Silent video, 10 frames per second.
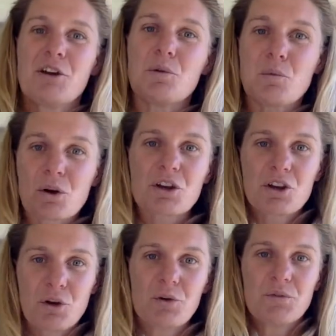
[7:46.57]
We want to
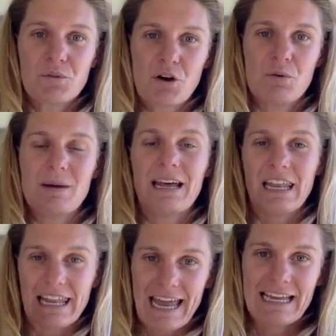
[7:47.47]
go from a
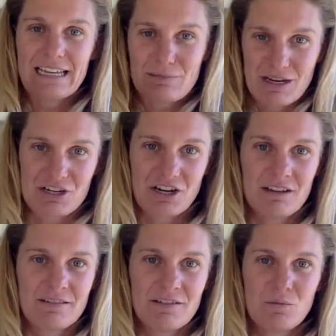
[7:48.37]
lagging measure
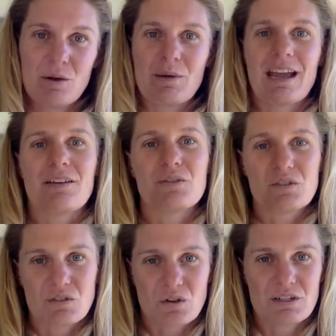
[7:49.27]
where we have
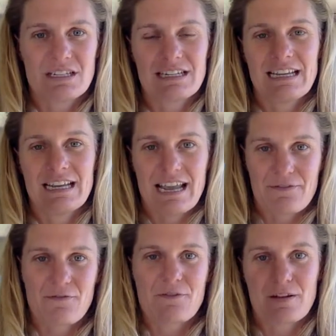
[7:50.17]
certainty
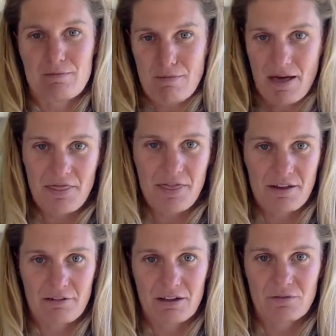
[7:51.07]
every month
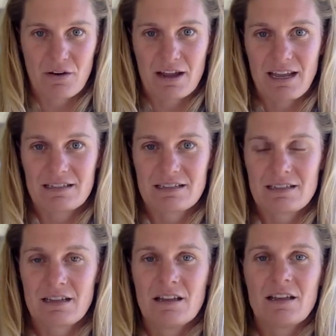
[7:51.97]
around finance